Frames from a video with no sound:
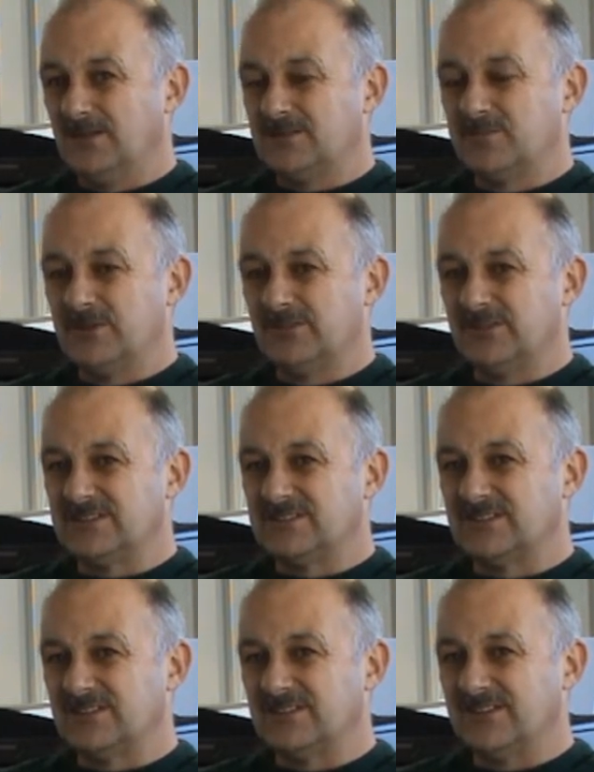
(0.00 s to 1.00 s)
To be
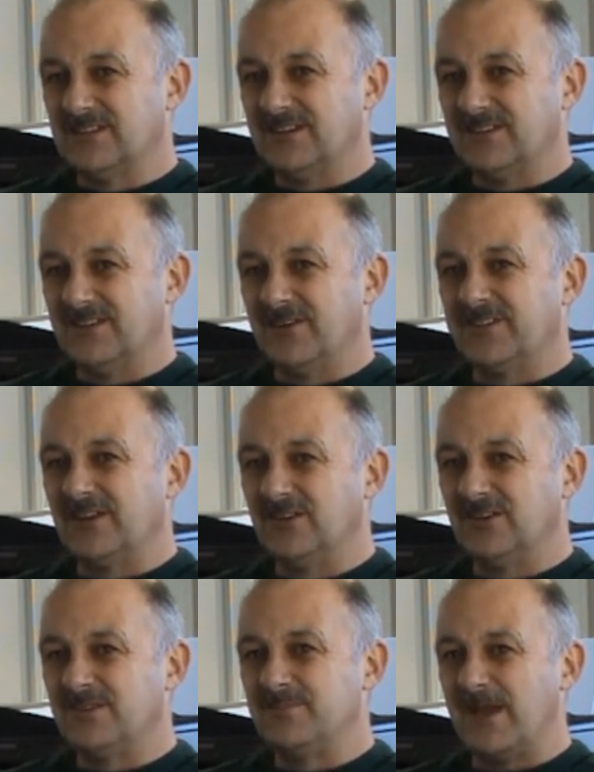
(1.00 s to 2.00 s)
honest, I think
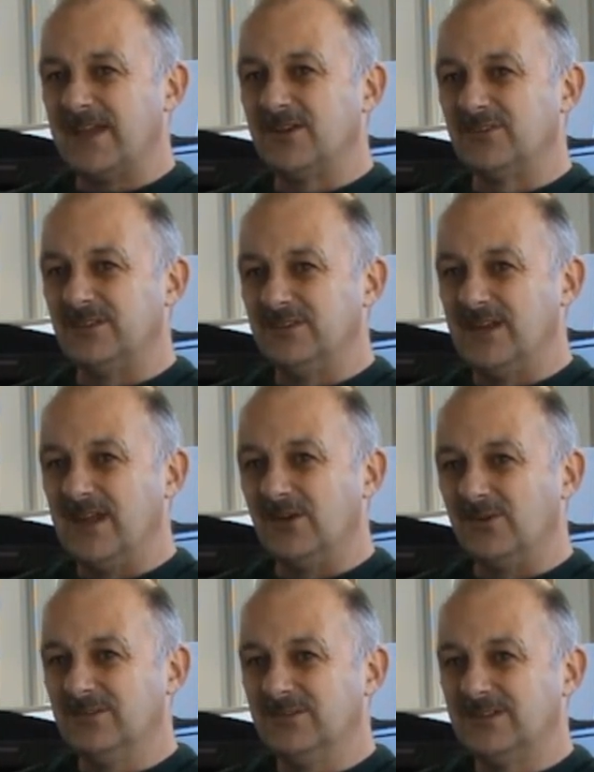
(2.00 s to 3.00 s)
looking back on it now,
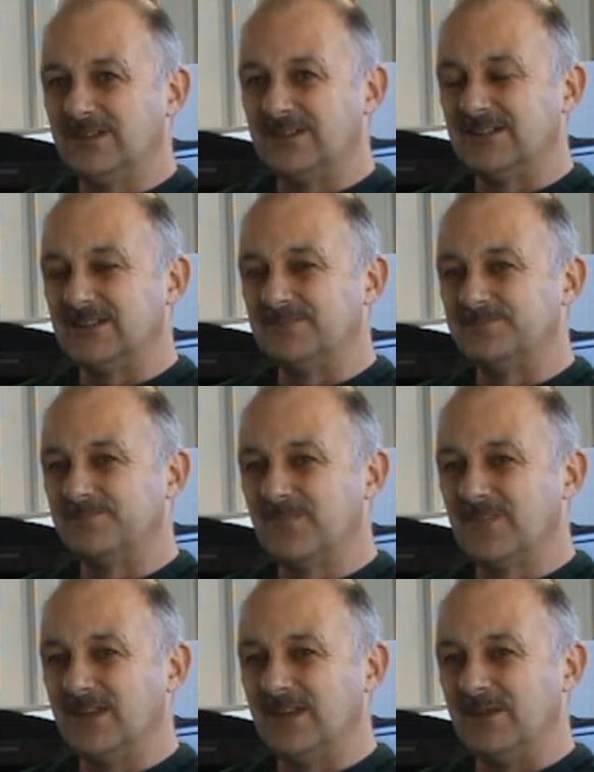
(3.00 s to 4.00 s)

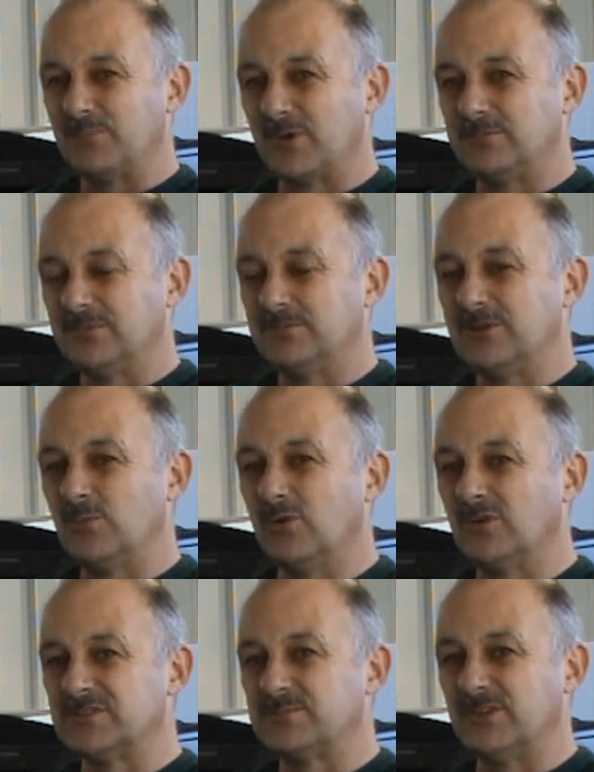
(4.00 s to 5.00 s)
it probably
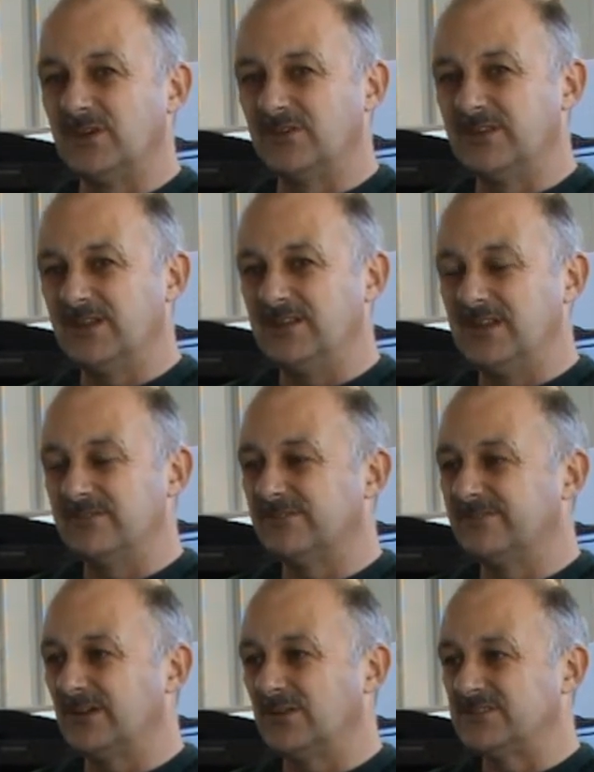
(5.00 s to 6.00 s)
was, but it never
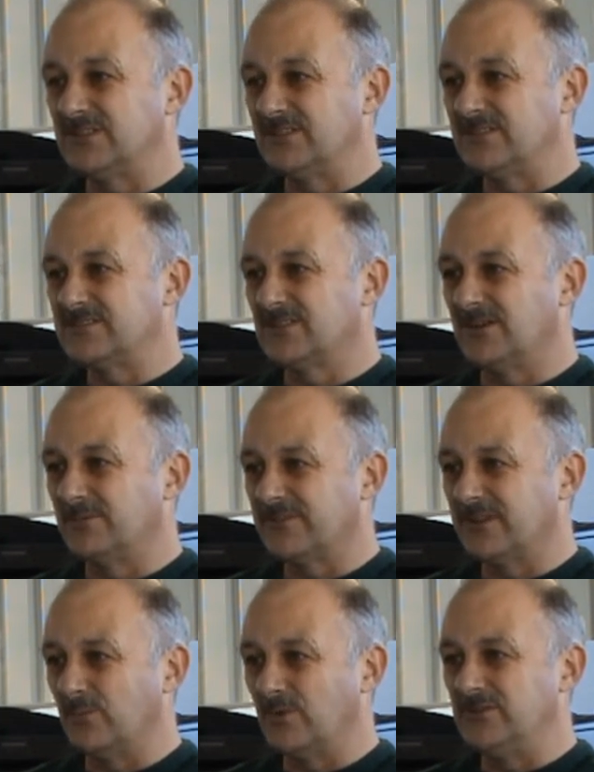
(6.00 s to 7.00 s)
felt it at the time. I
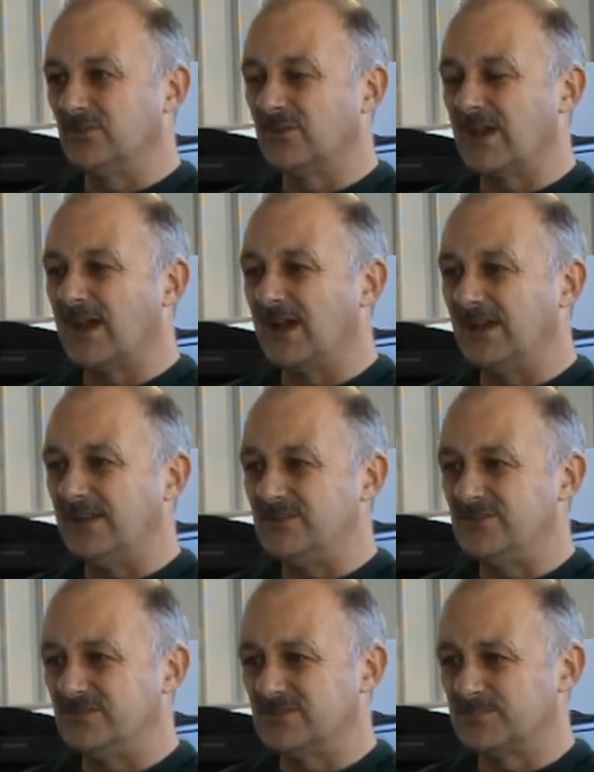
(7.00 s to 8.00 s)
think when you're that
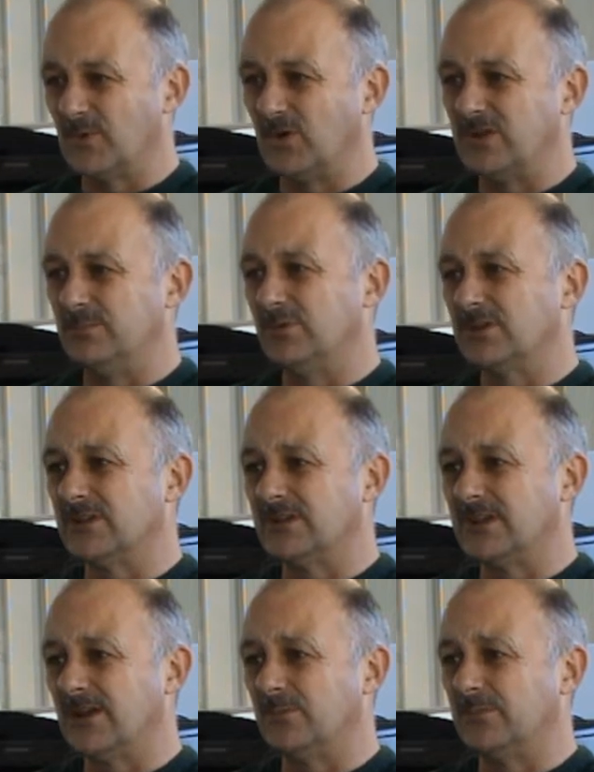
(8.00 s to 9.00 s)
age, you just bite the bullet
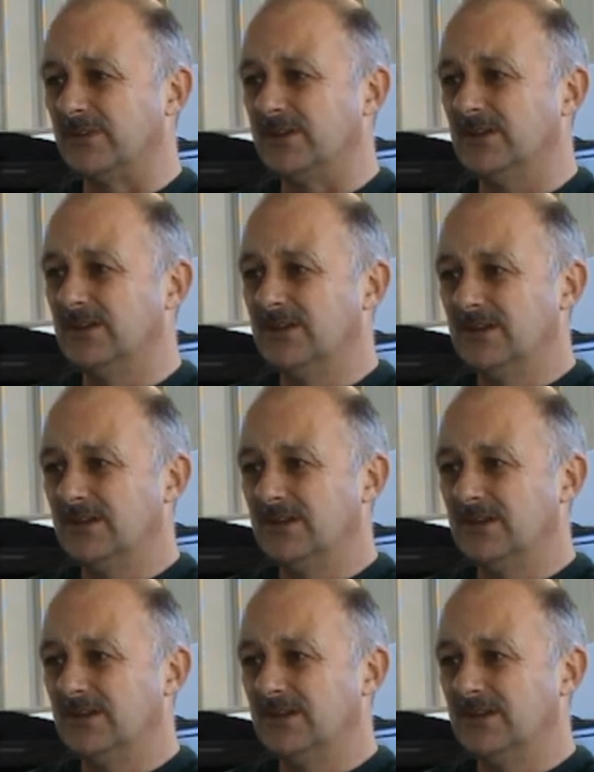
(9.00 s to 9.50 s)
and get on with it.